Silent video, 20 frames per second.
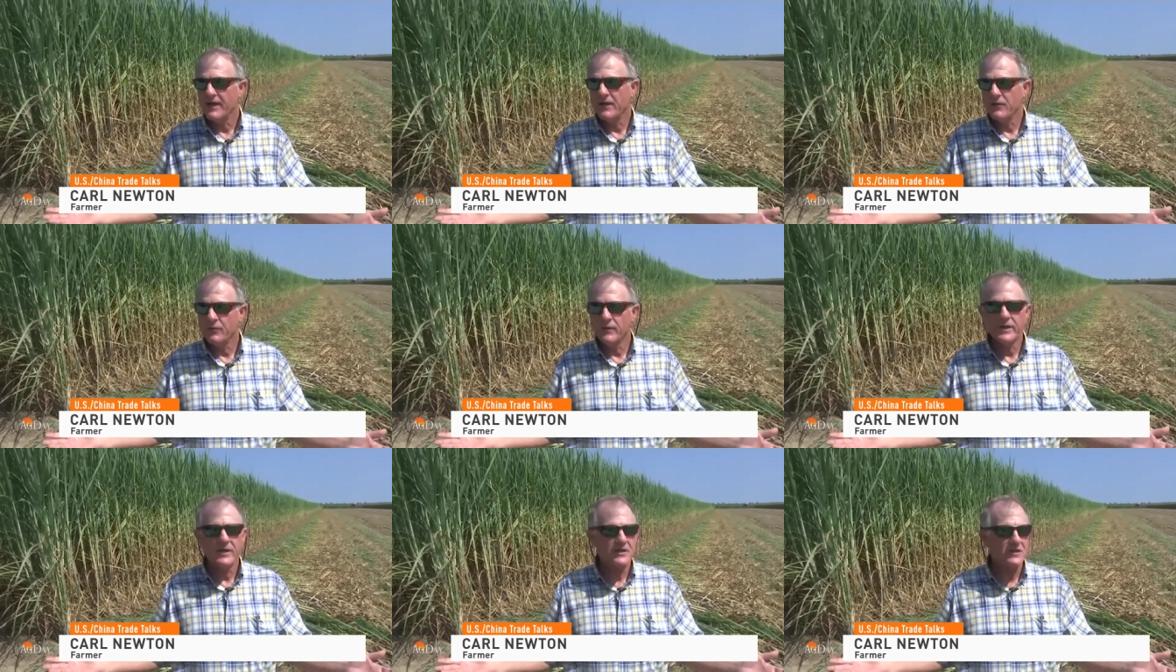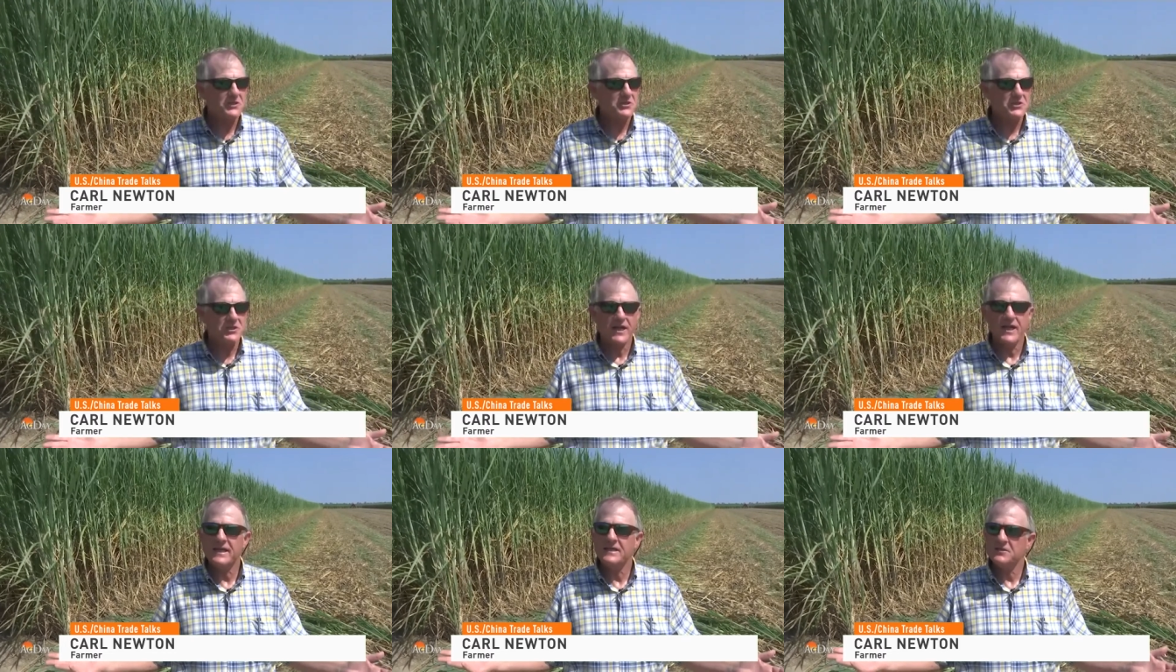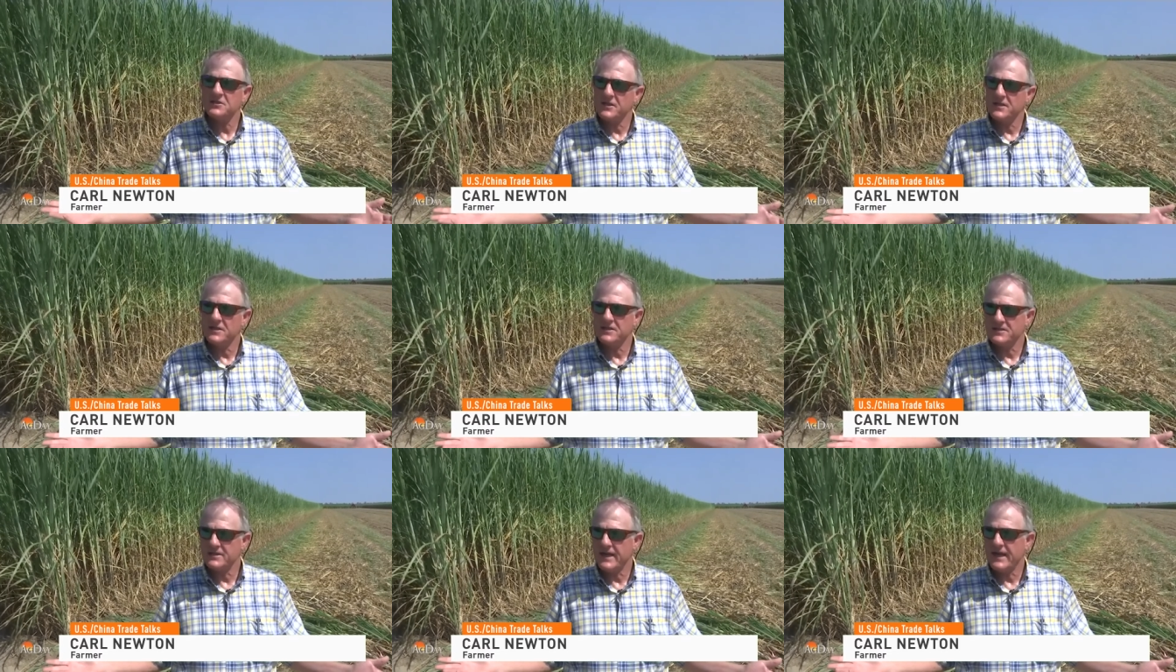and we're going to change
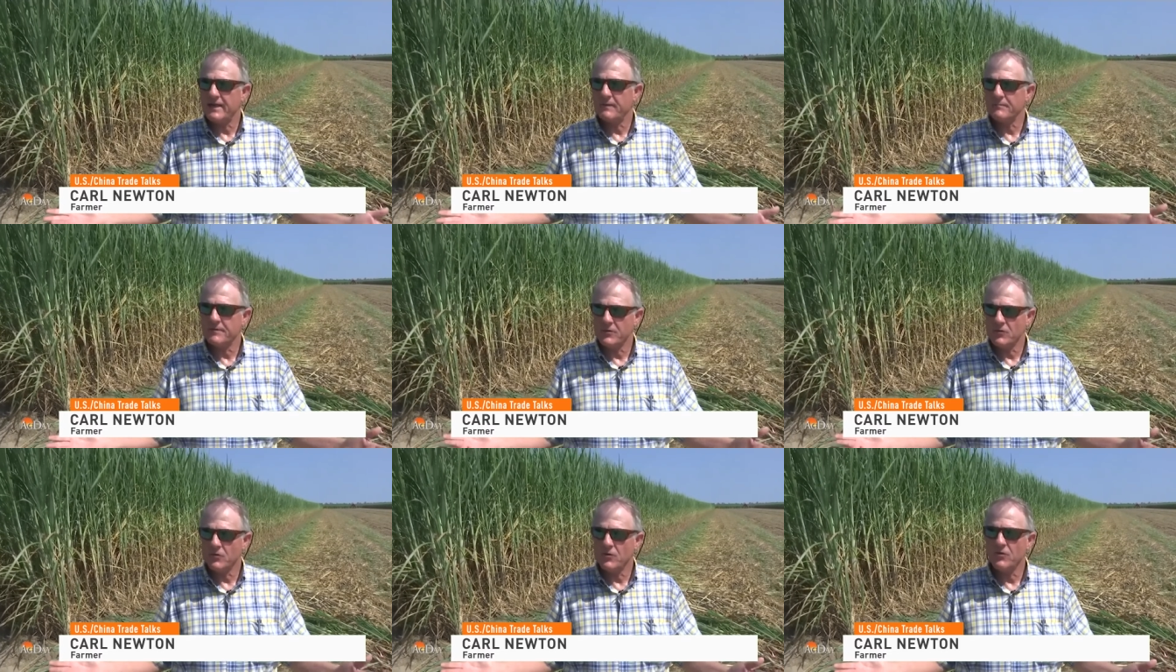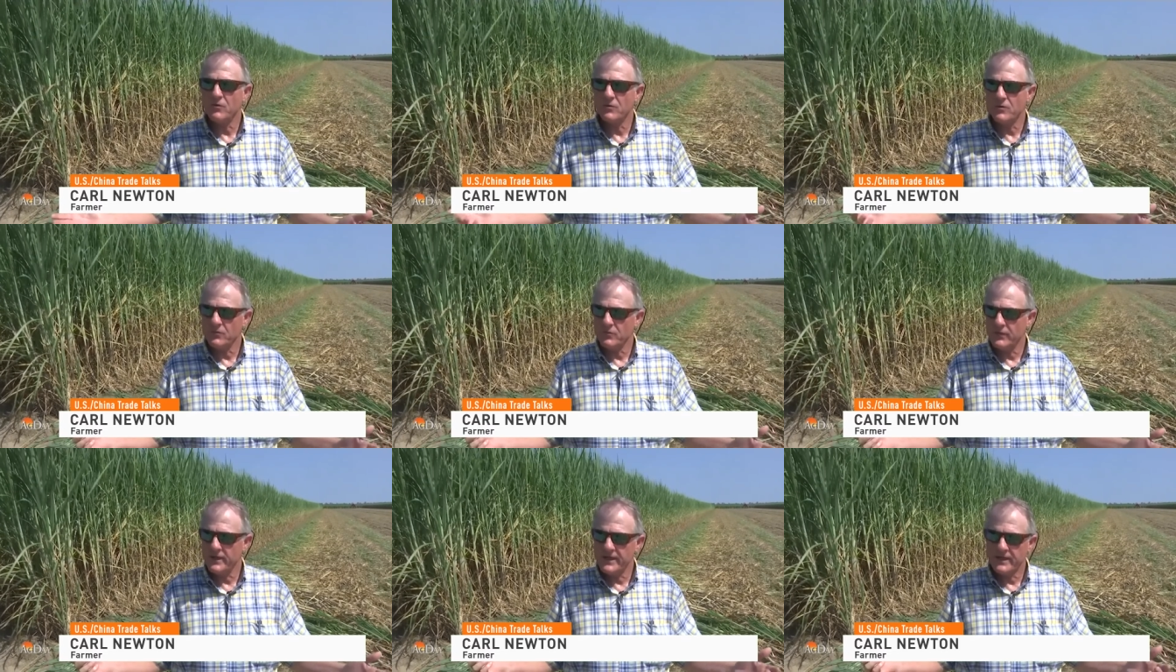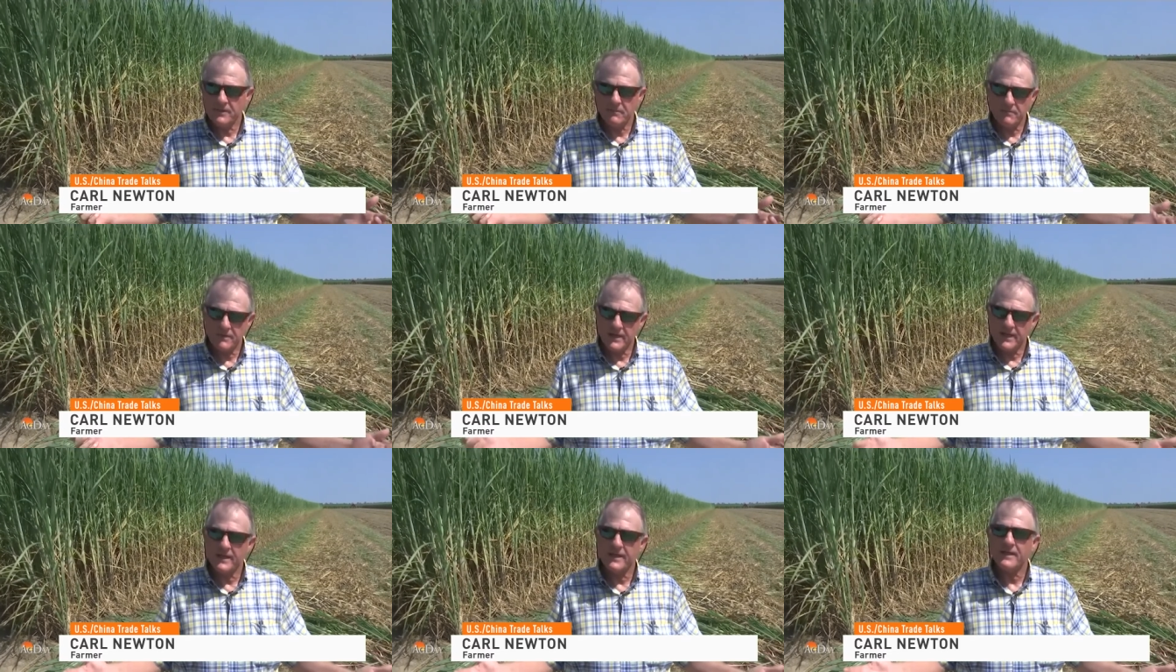and adapt and grow what we
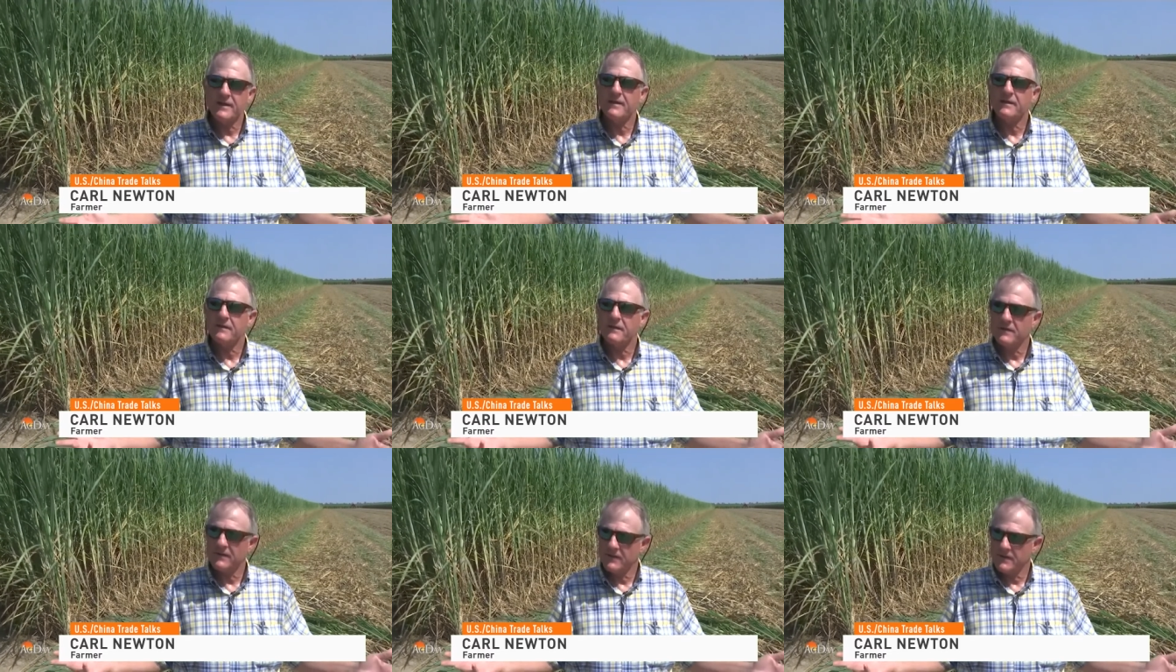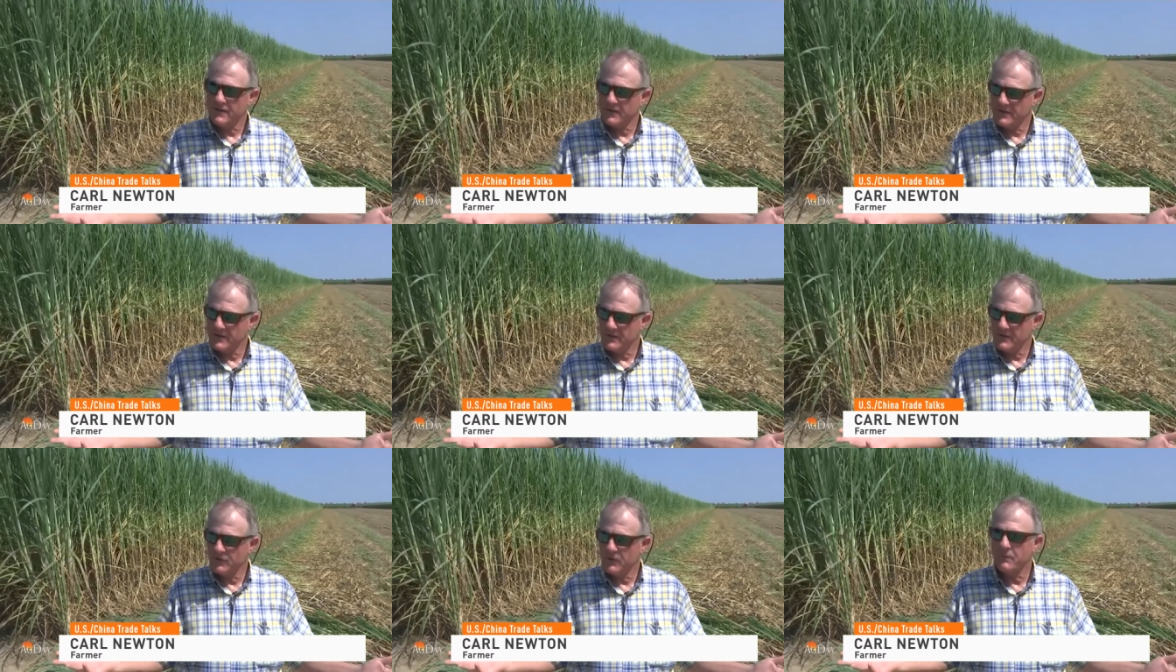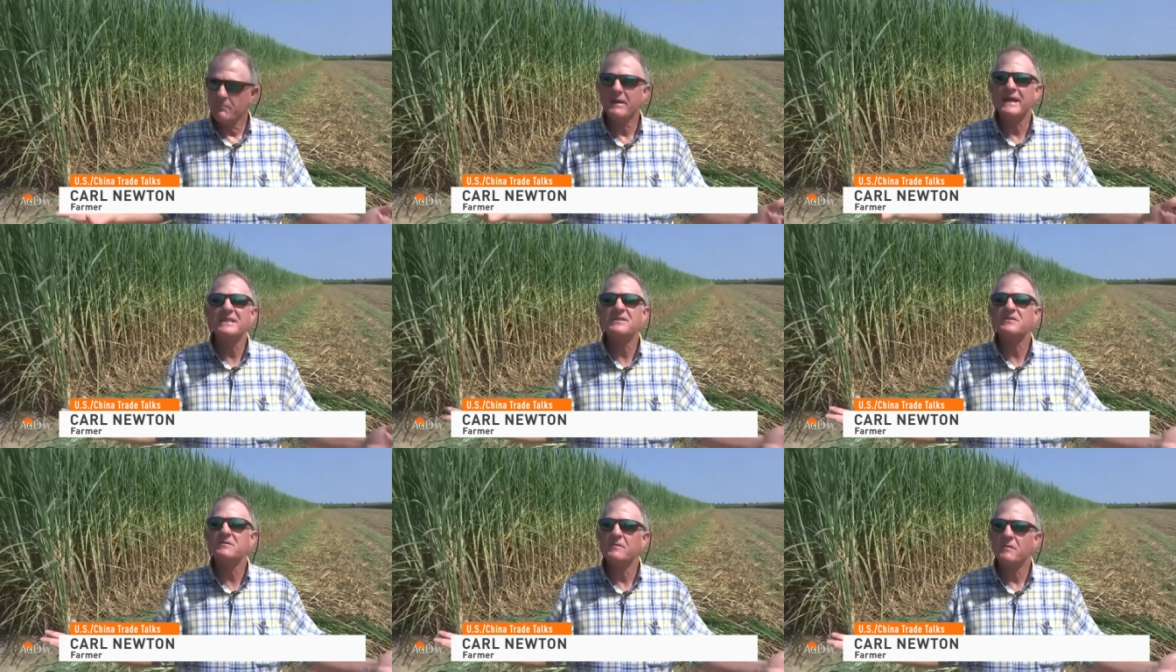can make, what
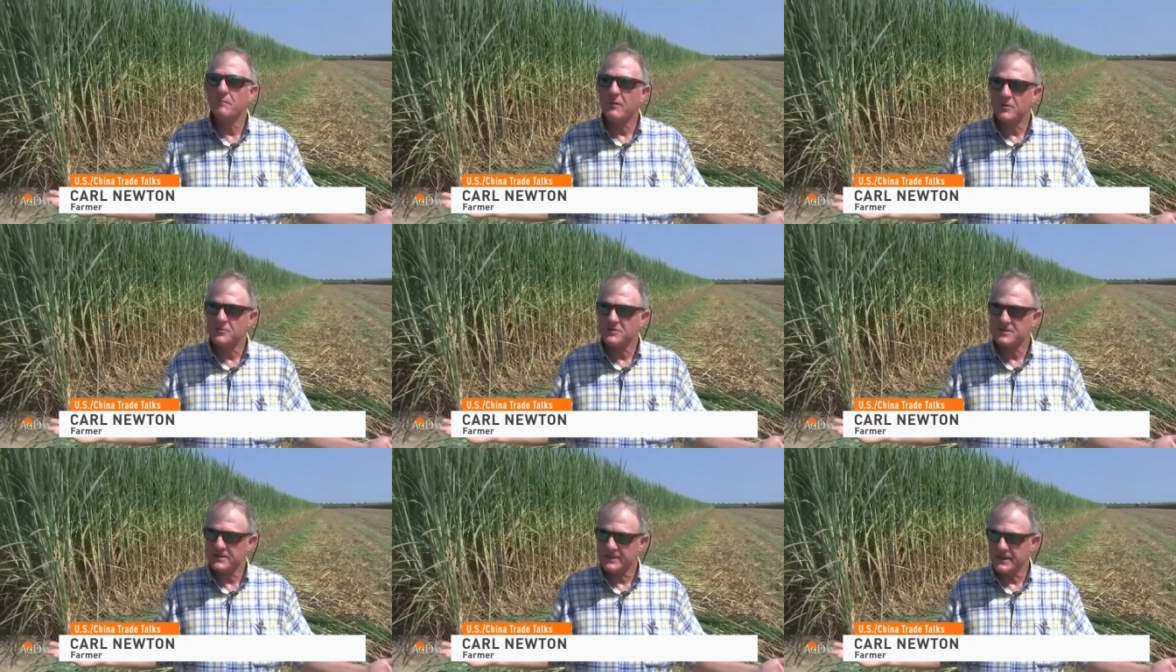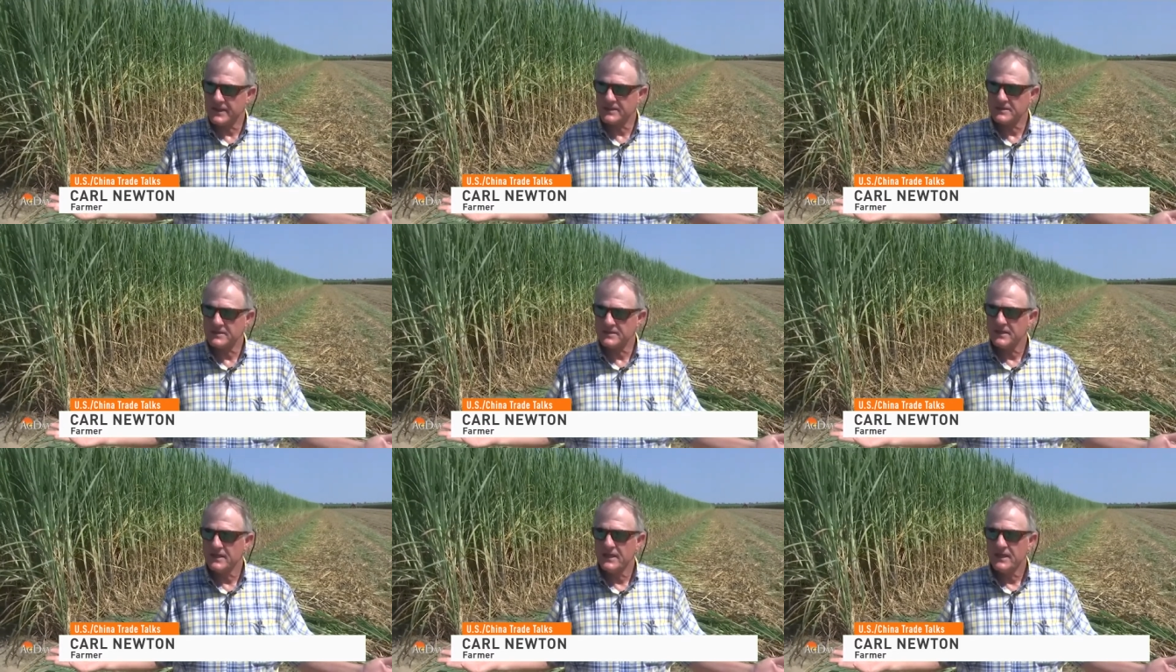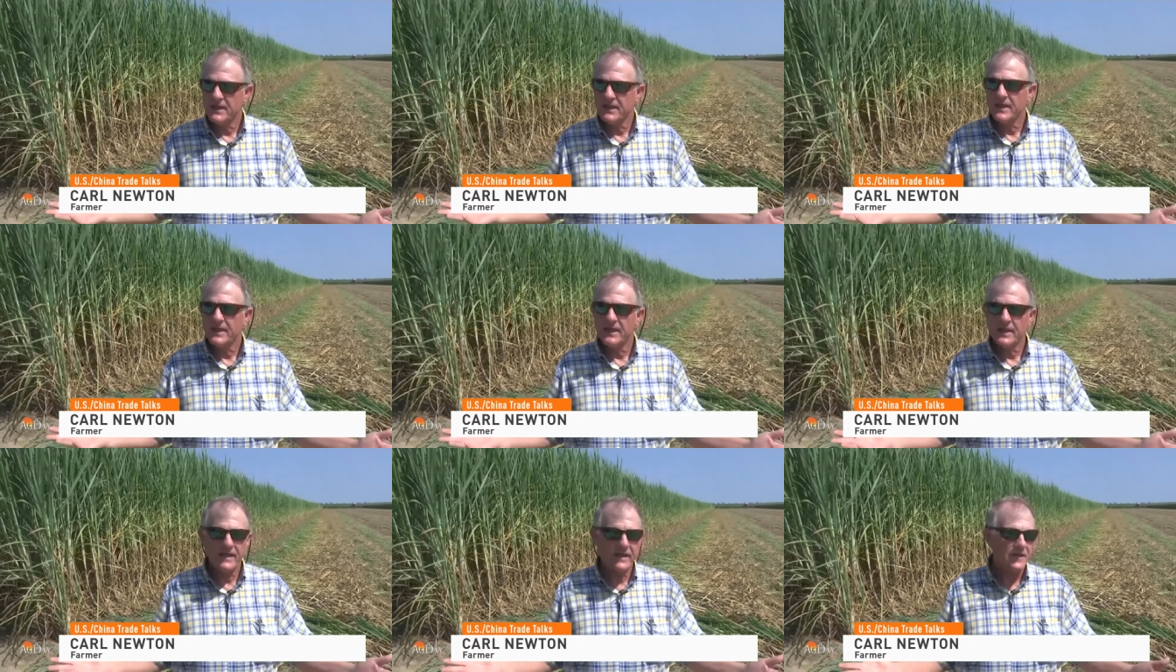makes the most sense
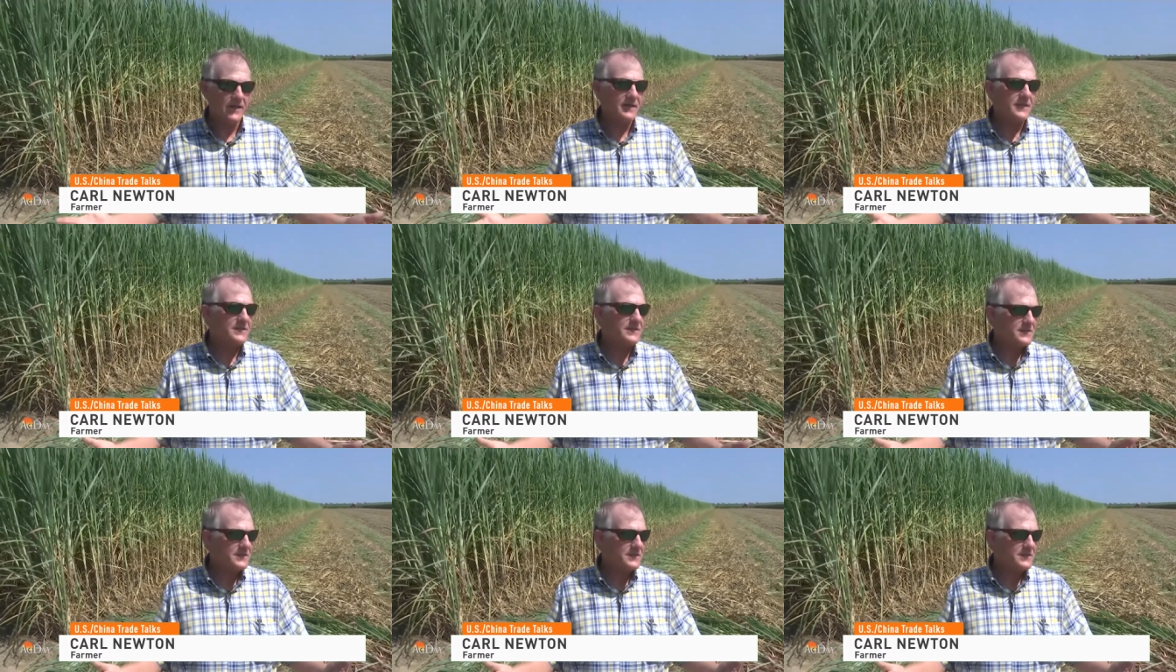in a